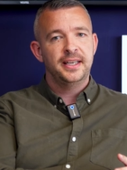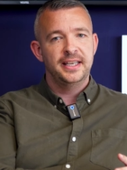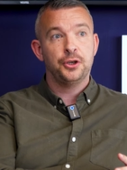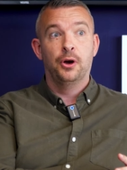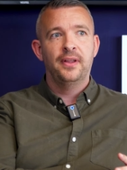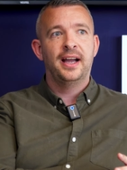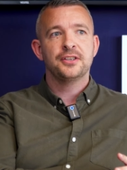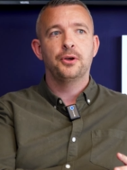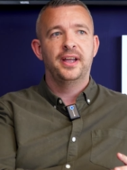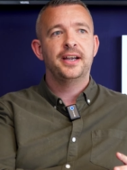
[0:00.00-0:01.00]
has got that,
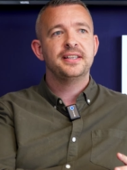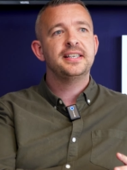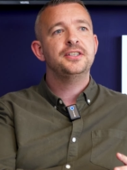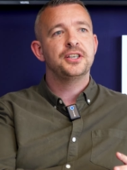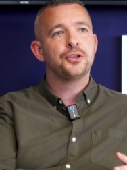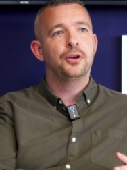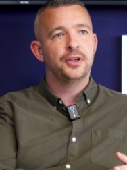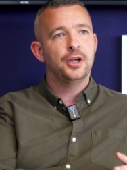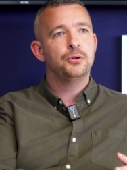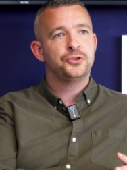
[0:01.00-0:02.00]
it's got the heritage, it's got
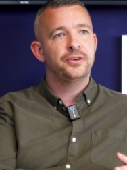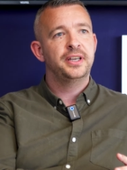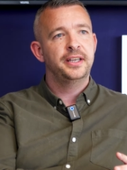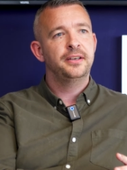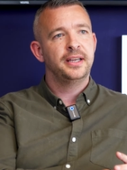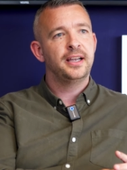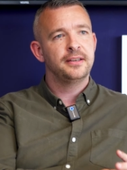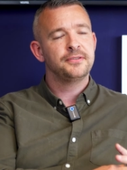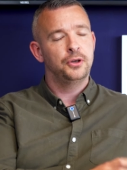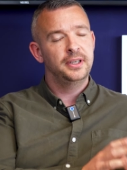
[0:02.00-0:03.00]
the culture, it
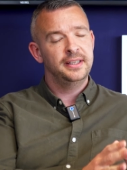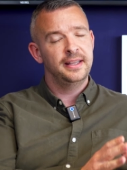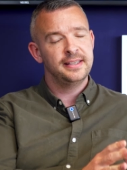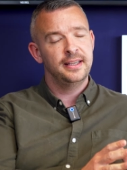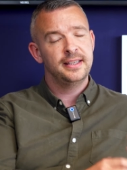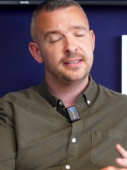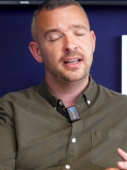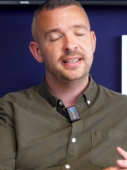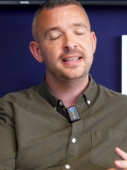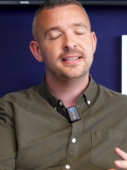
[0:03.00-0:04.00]
kind of got, there's, a, there's an
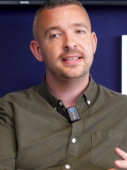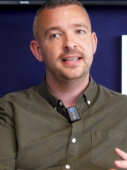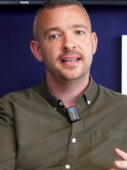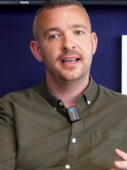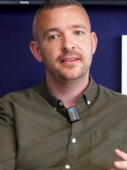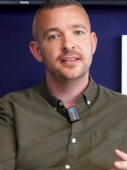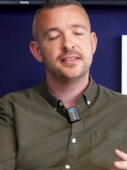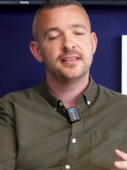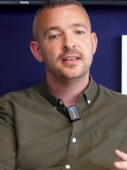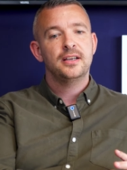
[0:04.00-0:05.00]
identity there
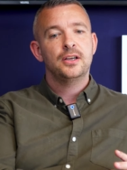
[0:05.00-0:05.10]
that's